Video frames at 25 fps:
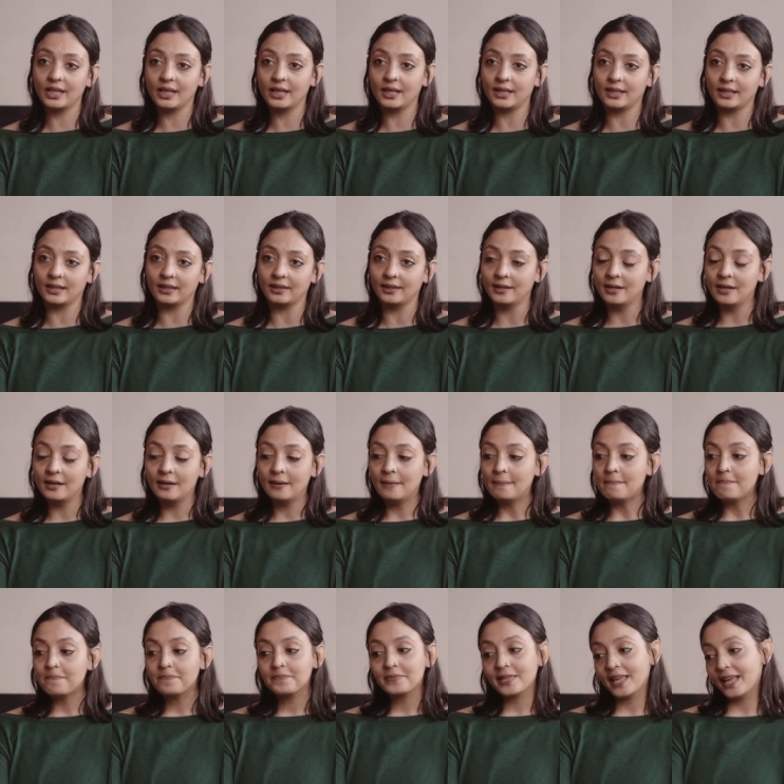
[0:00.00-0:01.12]
year.
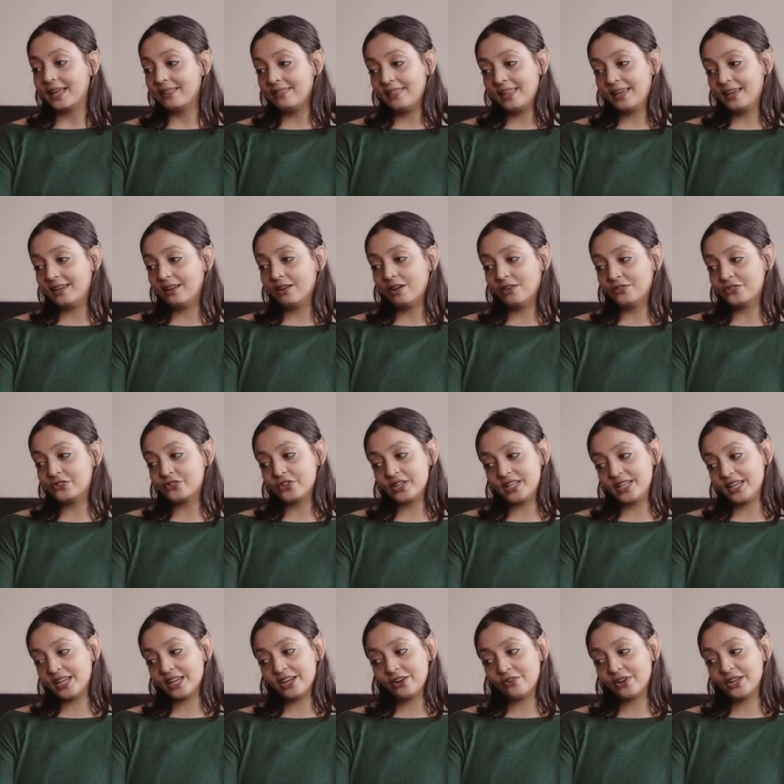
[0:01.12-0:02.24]
And then after a
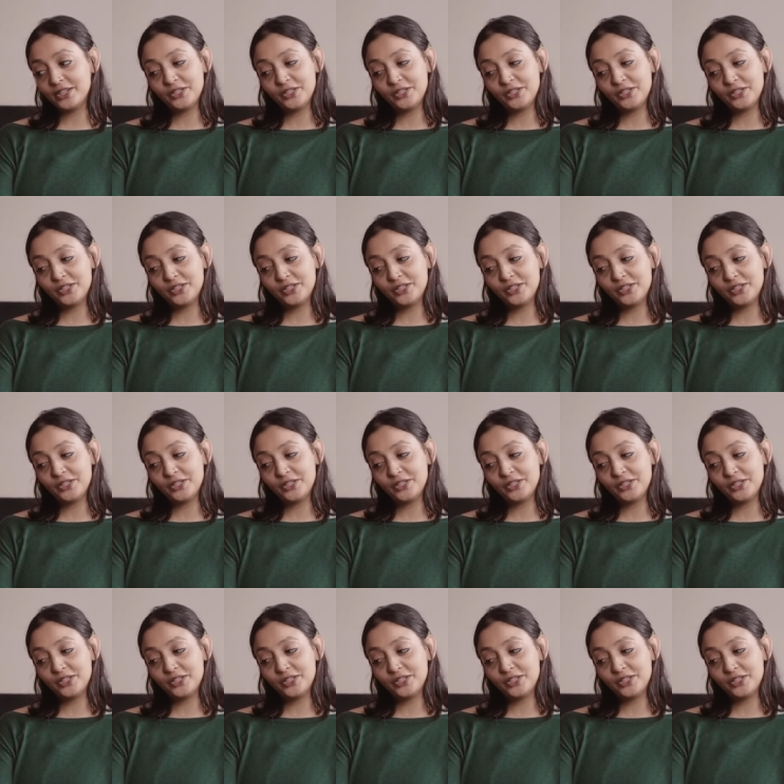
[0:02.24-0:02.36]
year, I